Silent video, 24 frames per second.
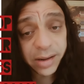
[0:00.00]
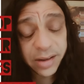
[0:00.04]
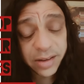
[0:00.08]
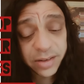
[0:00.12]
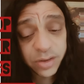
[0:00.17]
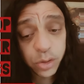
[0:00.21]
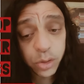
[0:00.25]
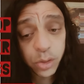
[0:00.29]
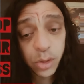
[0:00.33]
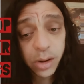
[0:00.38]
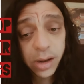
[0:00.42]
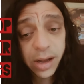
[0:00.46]
it's
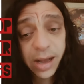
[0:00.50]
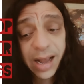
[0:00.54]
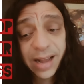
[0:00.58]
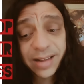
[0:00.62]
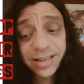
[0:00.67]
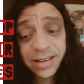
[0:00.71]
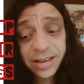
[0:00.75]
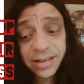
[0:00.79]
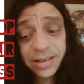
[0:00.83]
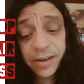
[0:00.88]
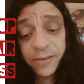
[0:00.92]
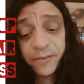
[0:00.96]
your
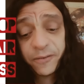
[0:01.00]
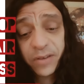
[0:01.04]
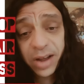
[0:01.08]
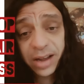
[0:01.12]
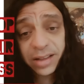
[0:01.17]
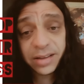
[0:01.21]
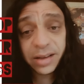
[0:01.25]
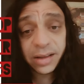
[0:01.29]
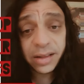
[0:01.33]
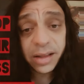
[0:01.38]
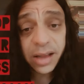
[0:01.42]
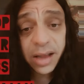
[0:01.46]
acids
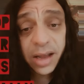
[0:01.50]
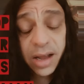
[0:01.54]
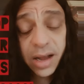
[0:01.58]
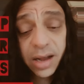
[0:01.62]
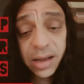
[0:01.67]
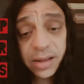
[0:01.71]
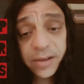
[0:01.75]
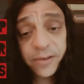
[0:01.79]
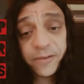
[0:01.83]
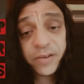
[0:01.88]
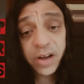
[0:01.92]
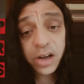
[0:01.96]
affecting
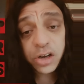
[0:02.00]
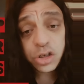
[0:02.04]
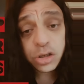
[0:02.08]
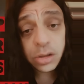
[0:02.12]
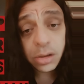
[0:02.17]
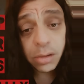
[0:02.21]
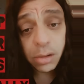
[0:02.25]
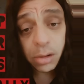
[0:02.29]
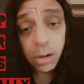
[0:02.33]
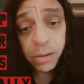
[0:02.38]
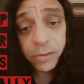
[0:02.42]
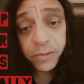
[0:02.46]
the function
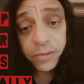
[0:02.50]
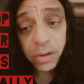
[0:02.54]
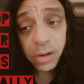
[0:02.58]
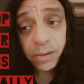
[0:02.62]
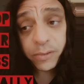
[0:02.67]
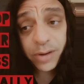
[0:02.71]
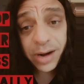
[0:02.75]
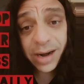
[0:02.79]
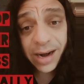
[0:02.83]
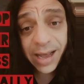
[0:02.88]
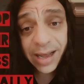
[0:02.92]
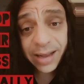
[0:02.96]

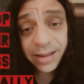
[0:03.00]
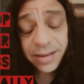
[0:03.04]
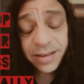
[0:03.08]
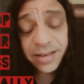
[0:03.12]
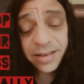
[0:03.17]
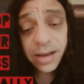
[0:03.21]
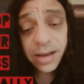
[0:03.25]
of glands.